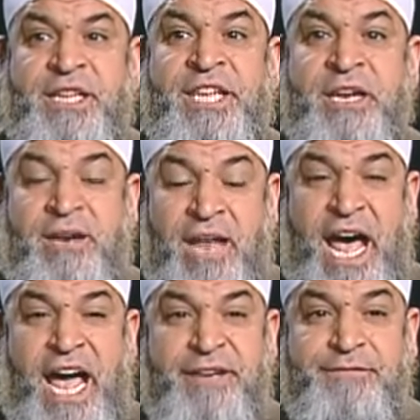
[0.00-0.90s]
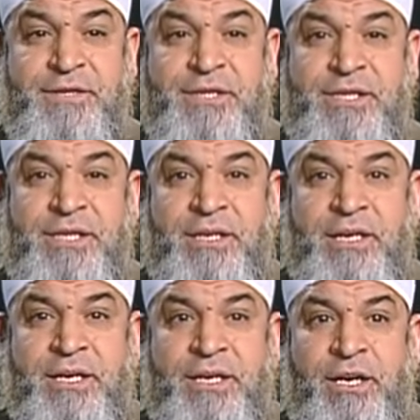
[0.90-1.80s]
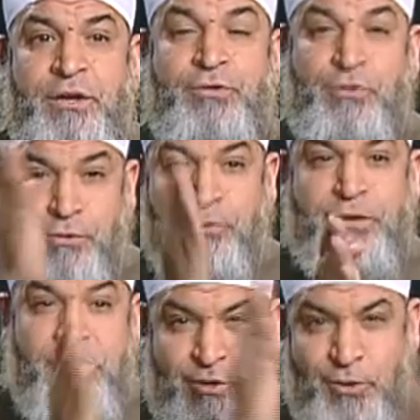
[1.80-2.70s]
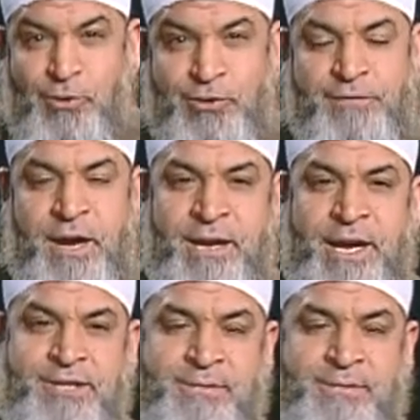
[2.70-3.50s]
their lives, to the cause of Allah